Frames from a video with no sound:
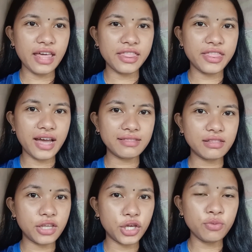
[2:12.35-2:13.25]
and that
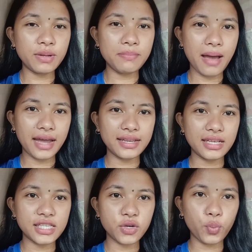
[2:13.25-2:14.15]
the human mind
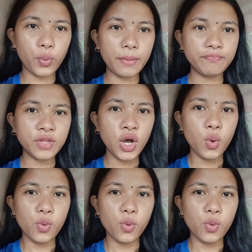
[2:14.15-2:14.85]
is equipped